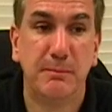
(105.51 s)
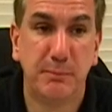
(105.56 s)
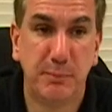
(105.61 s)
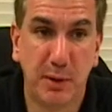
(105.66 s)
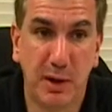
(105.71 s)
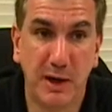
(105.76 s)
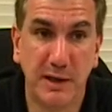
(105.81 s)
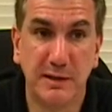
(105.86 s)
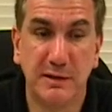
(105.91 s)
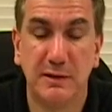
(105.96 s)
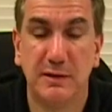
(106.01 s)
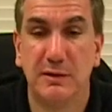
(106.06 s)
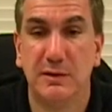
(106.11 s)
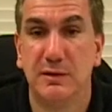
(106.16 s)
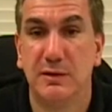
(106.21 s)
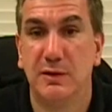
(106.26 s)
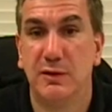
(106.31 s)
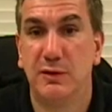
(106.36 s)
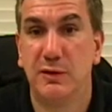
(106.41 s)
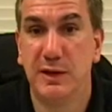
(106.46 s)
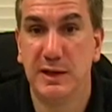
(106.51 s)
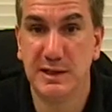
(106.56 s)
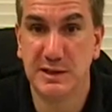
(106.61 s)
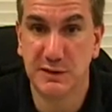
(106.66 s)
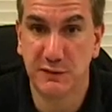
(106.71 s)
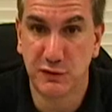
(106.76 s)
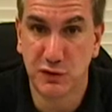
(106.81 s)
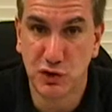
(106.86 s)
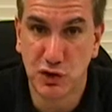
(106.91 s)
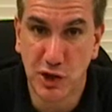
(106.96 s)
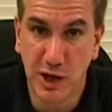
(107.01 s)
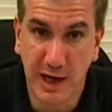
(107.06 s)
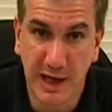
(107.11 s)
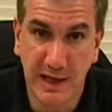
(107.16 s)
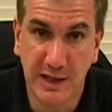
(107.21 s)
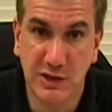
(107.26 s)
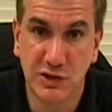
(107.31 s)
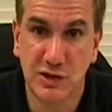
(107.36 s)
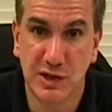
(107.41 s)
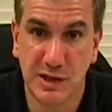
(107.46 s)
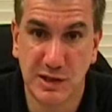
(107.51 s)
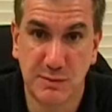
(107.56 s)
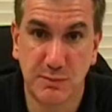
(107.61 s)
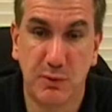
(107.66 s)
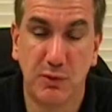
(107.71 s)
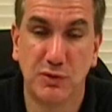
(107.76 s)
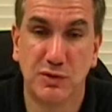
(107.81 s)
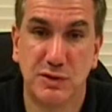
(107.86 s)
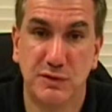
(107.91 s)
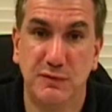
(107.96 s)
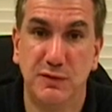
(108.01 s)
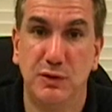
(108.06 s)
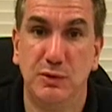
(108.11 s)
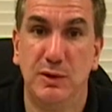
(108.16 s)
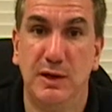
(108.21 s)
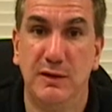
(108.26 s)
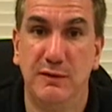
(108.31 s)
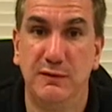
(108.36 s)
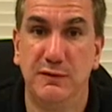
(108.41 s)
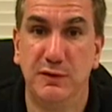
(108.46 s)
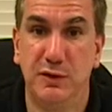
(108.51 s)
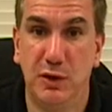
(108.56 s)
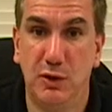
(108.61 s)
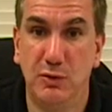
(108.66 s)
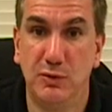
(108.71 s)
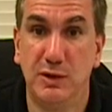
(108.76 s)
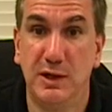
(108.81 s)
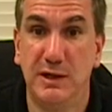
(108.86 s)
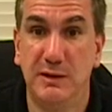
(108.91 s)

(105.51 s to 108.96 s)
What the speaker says: but things have changed, as most of you have known,